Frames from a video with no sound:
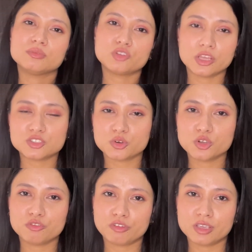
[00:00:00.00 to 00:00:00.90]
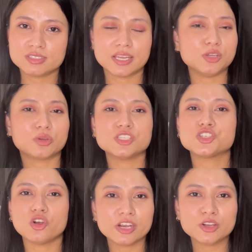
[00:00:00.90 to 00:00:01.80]
threads on your face, then you can
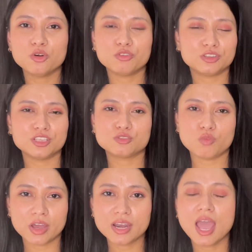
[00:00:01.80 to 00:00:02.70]
surely go for this one.